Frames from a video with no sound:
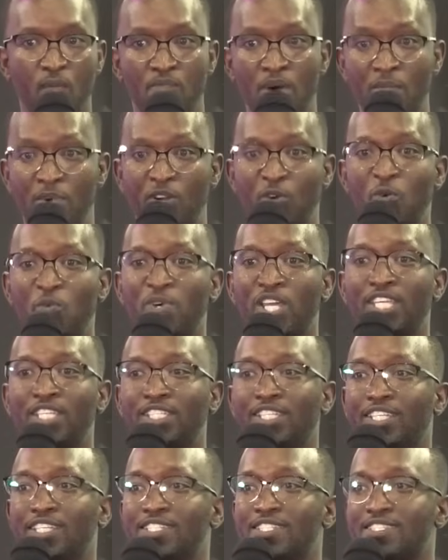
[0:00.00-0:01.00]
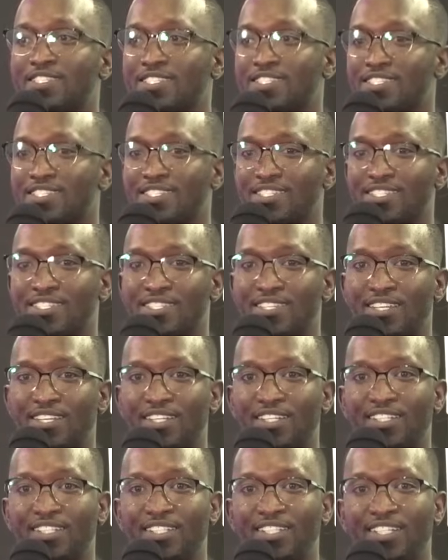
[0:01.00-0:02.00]
mama n'umwinginze
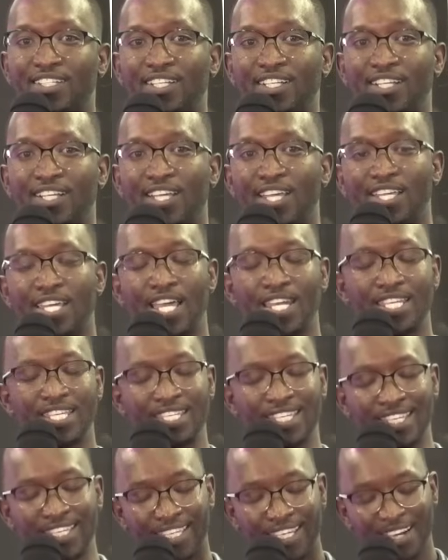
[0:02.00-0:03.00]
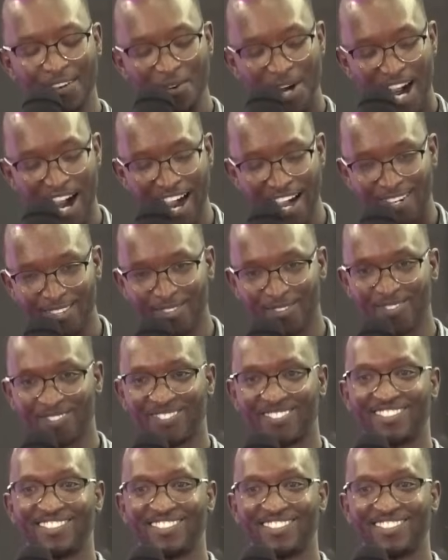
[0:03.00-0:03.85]
yari ingingira abantu